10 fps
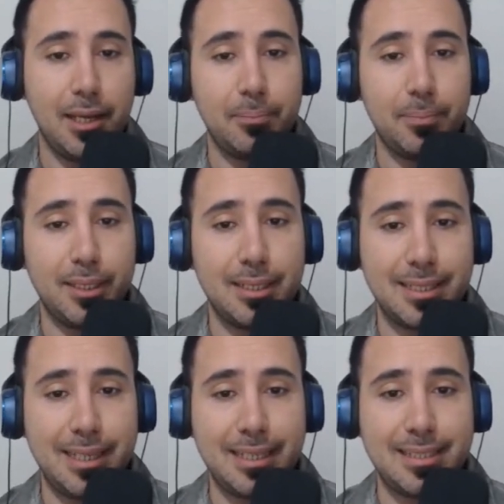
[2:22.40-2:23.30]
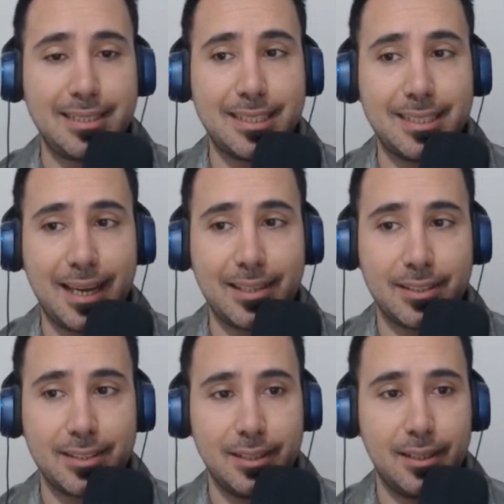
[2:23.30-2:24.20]
Because it's
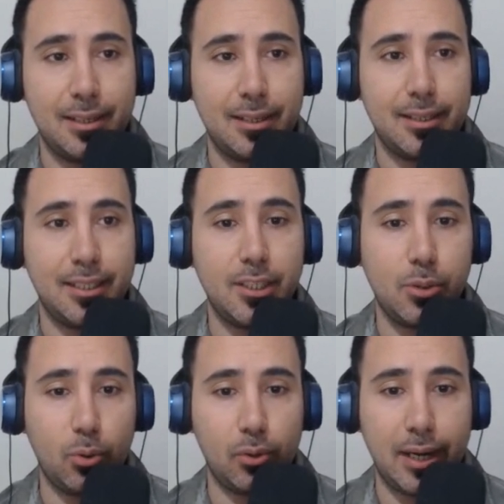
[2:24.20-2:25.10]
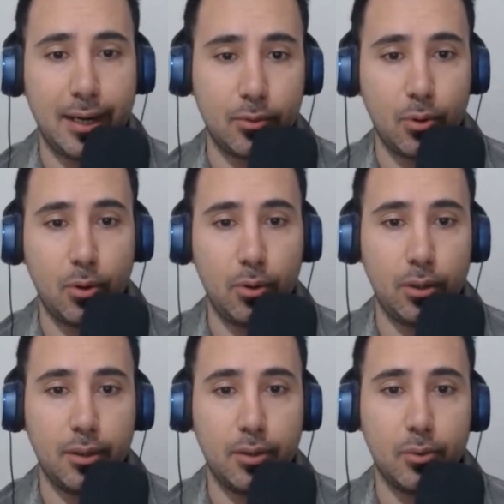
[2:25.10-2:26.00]
set
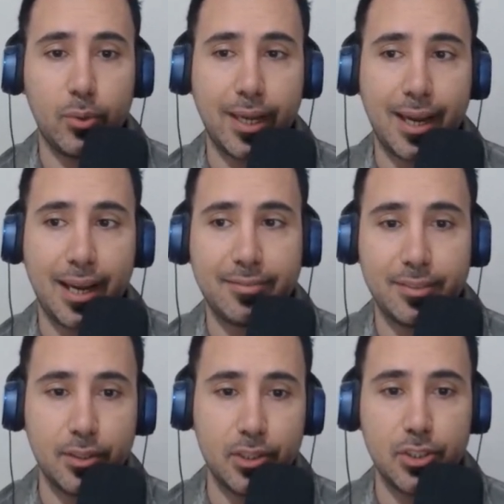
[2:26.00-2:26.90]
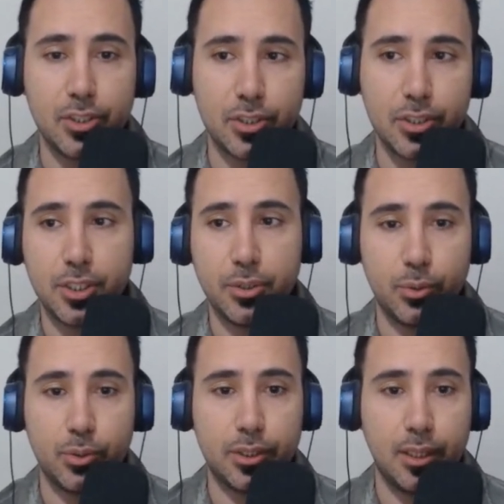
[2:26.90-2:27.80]
equilateral, we have to just
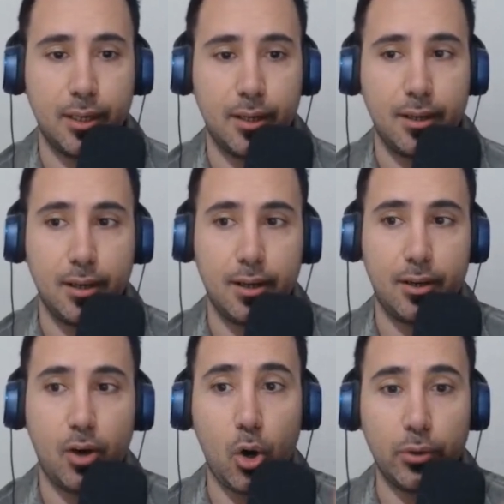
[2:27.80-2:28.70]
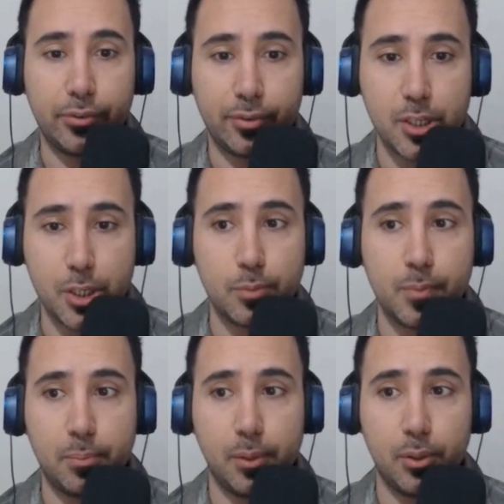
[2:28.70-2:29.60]
use all three should be
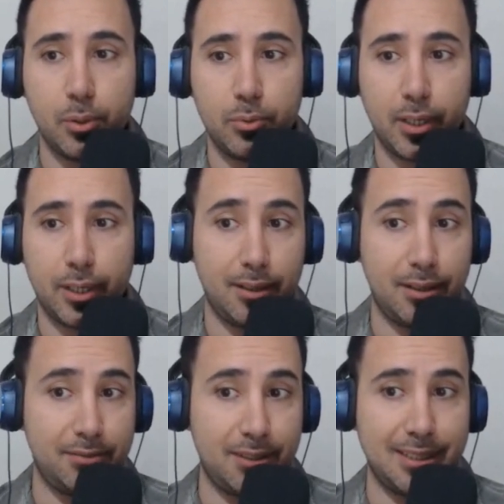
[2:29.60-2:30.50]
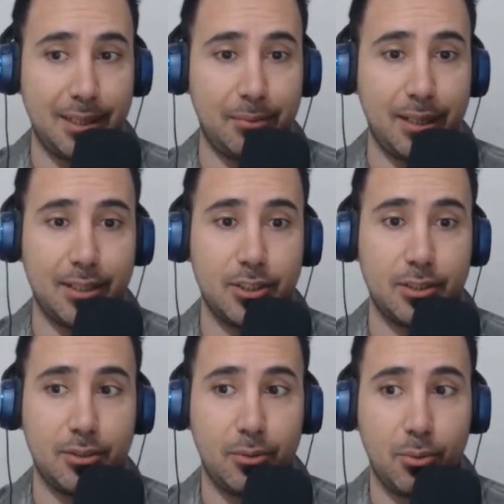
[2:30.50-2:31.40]
blue, right, of the same length,
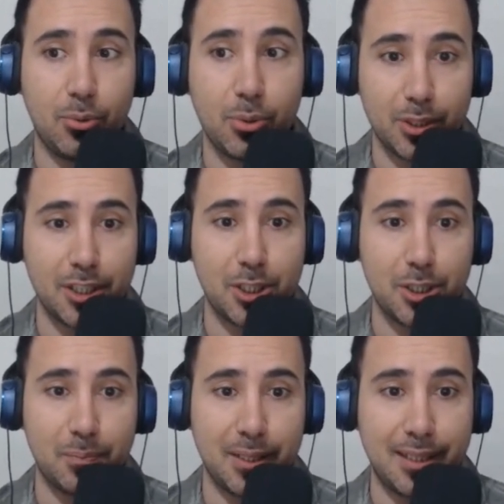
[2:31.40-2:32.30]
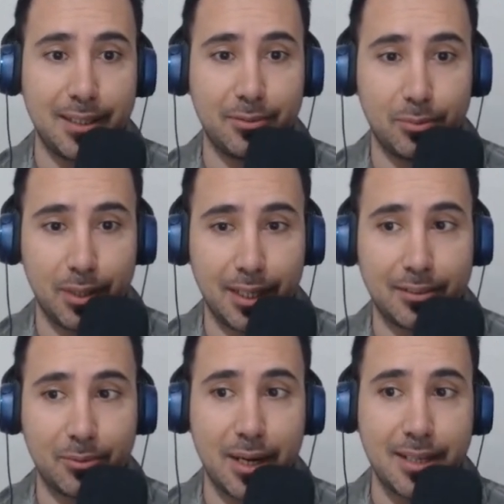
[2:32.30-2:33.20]
or they should be like
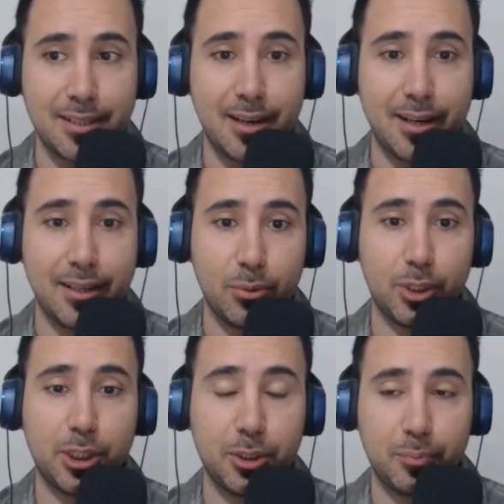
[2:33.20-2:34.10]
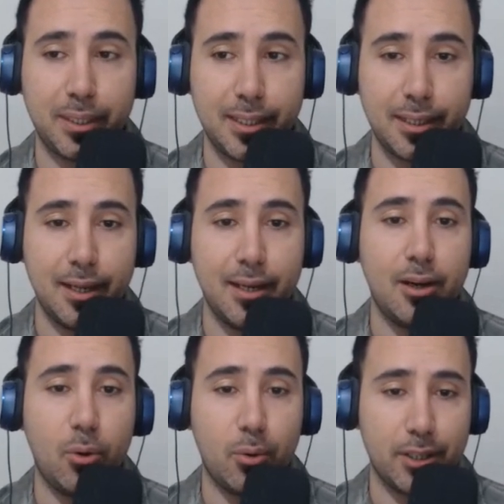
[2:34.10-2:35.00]
red kind, or should be
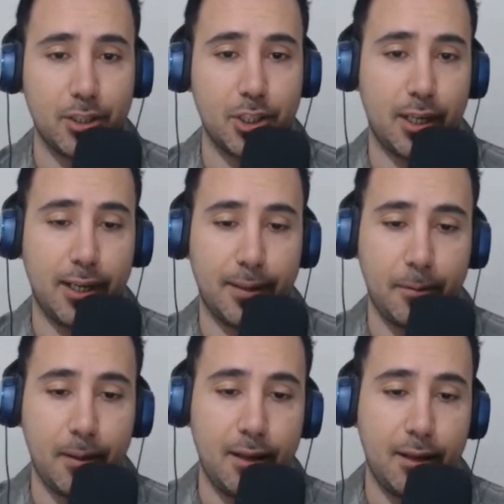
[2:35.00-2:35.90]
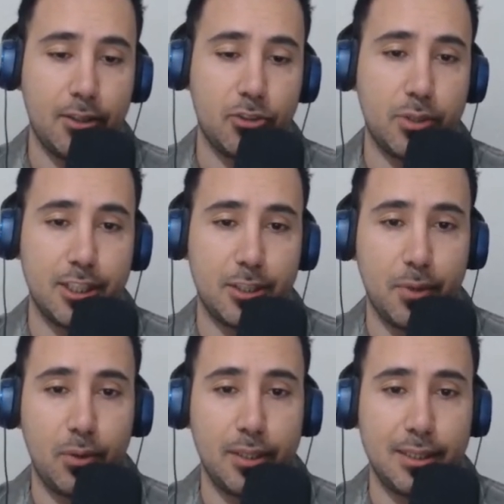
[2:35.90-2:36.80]
orange kind. So the
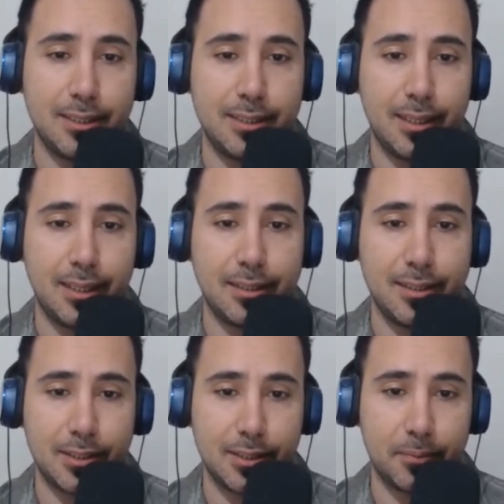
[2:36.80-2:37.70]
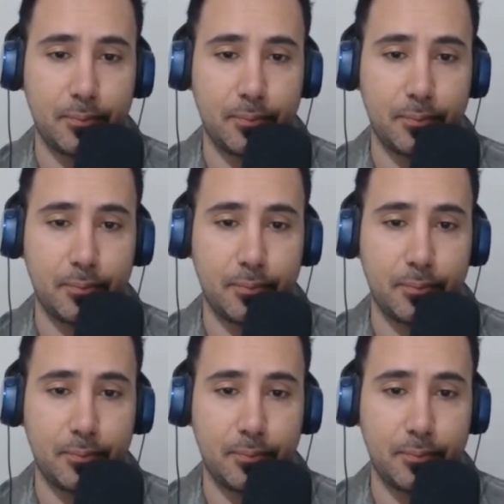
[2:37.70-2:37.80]
smallest is like this.